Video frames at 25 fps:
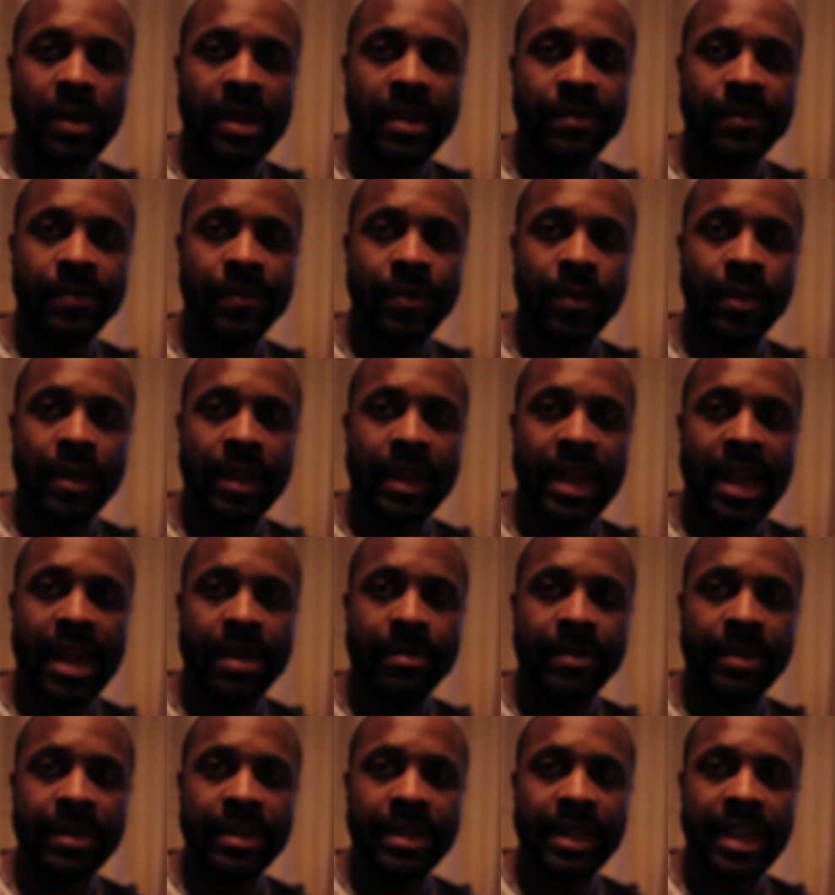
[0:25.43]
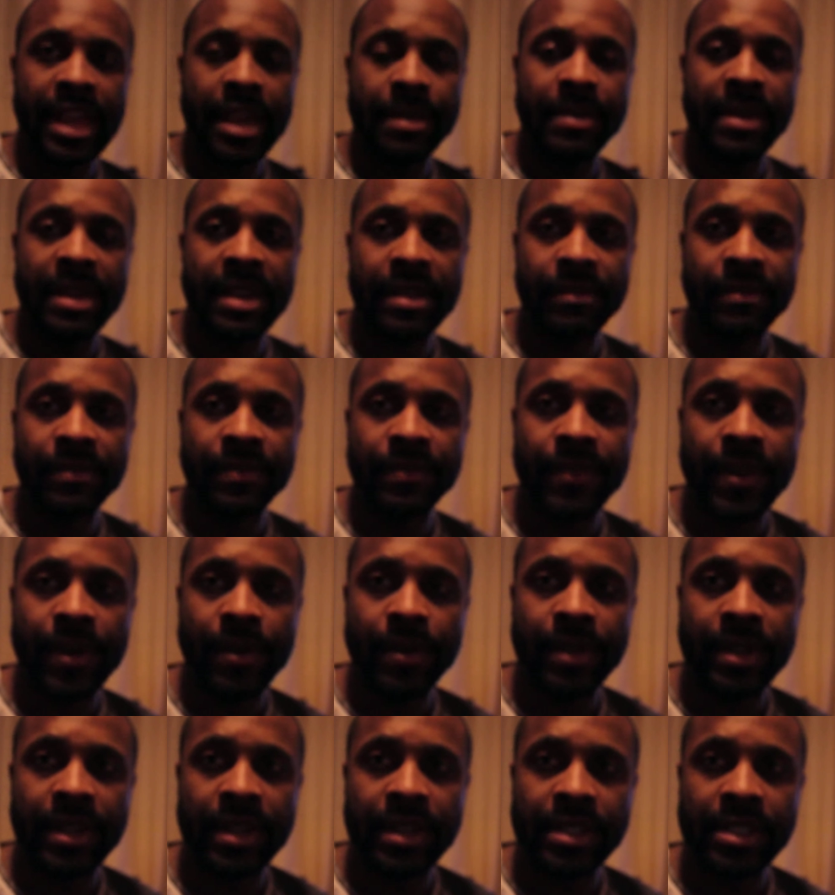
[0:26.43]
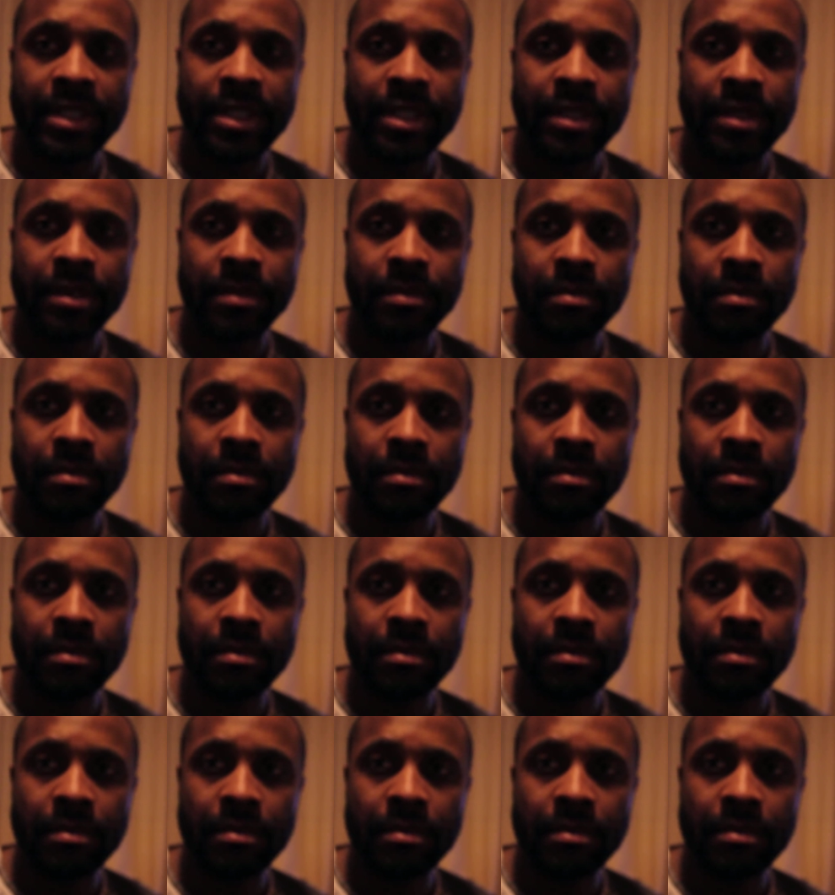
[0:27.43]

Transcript: wait for the camera to get me in focus.